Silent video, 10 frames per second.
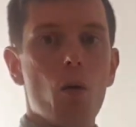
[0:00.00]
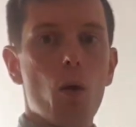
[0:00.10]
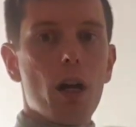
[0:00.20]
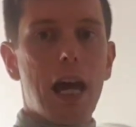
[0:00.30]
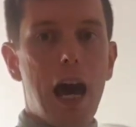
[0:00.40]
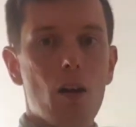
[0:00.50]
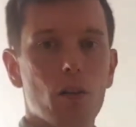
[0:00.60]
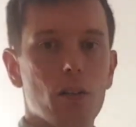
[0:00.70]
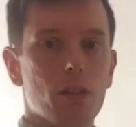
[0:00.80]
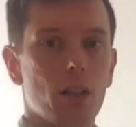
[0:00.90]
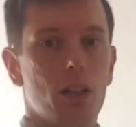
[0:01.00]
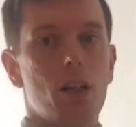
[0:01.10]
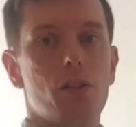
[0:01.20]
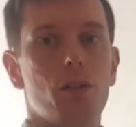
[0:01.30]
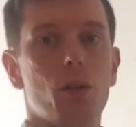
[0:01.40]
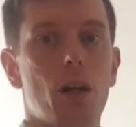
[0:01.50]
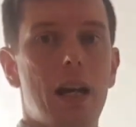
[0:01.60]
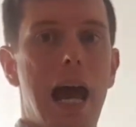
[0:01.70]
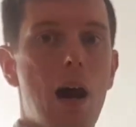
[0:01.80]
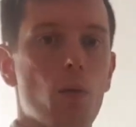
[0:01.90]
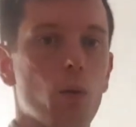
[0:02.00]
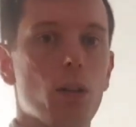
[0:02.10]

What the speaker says: Work out how long it's going to last for and how long